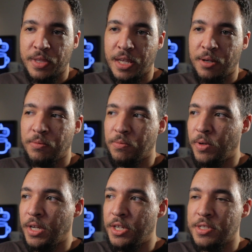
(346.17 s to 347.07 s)
and
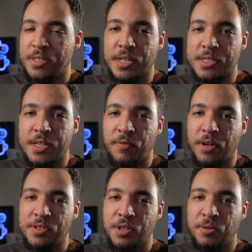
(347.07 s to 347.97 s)
when he just does stuff on
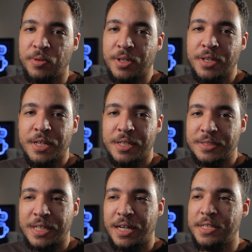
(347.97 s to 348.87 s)
his own,
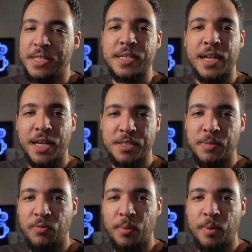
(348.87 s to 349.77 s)
it kinda disconnects
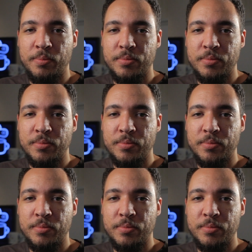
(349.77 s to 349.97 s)
me from him.